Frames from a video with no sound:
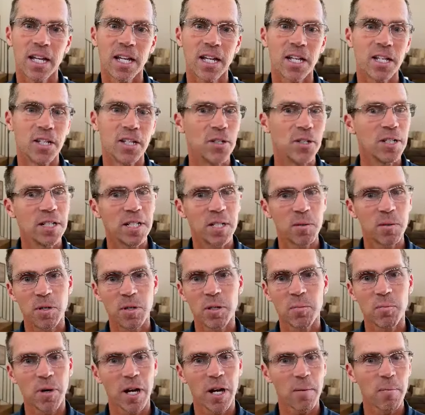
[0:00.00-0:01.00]
you need to
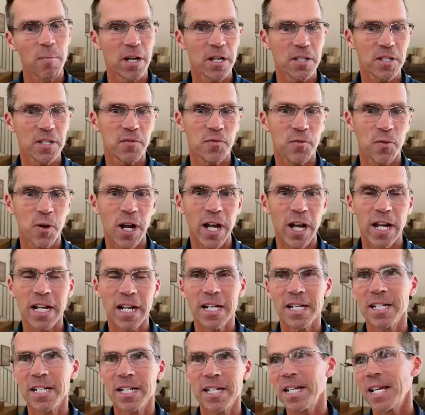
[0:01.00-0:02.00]
meet my best
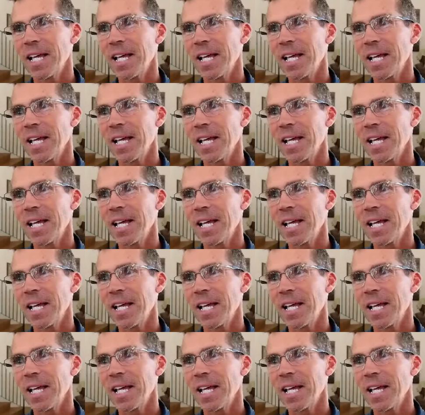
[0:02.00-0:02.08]
friend.